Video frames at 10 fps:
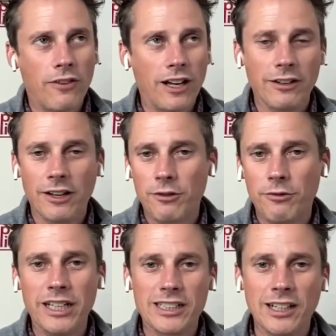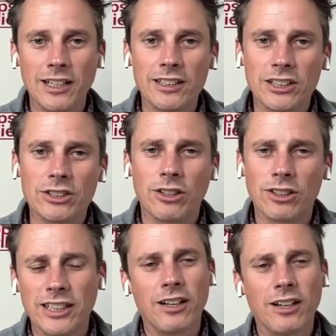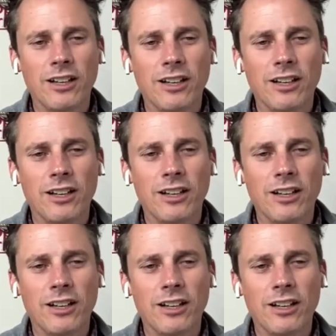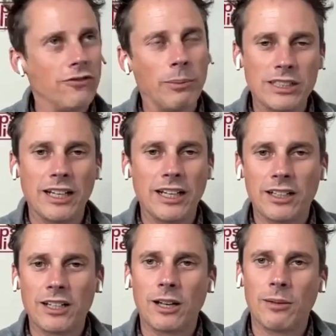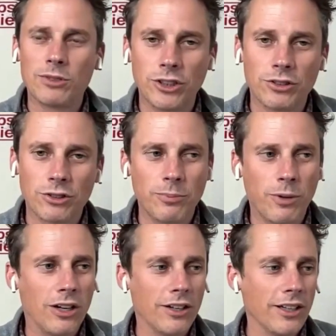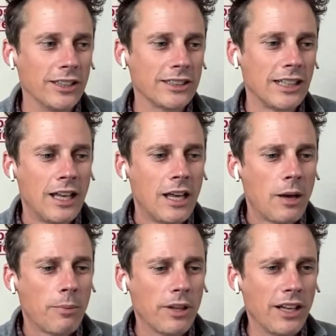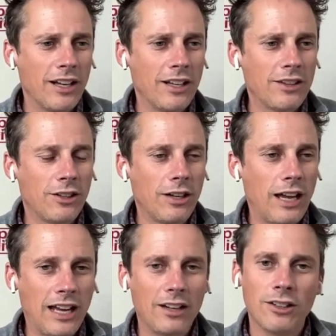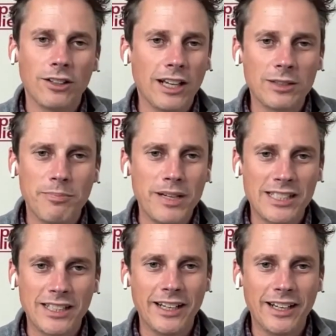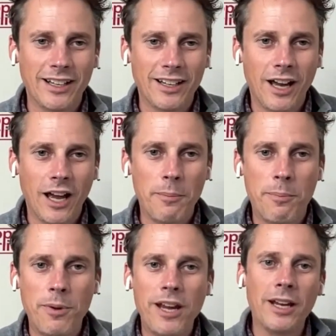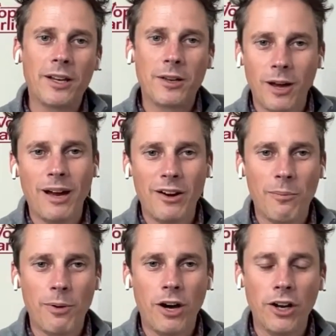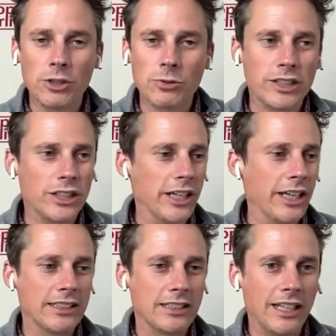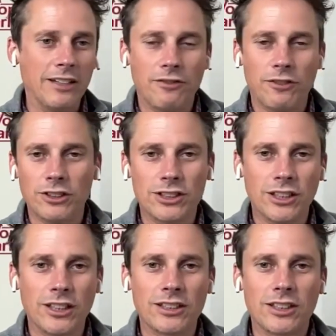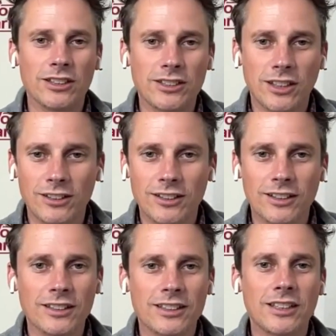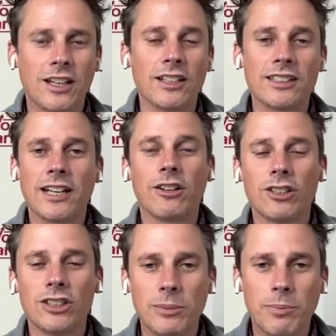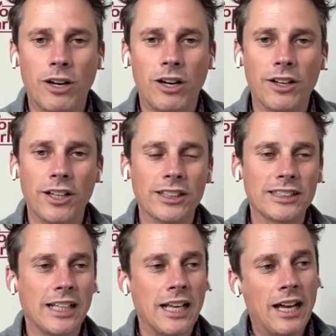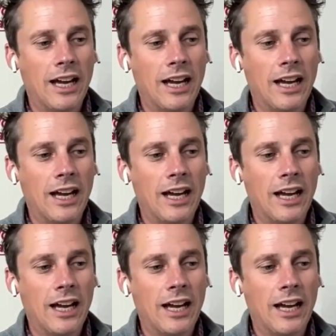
A value added resellers. And so I was thinking, okay, right, so 40% comes through through partners. But then I thought, hang on, that's missing a big amount of partners, which is influencers, consultants, uh, technology partners,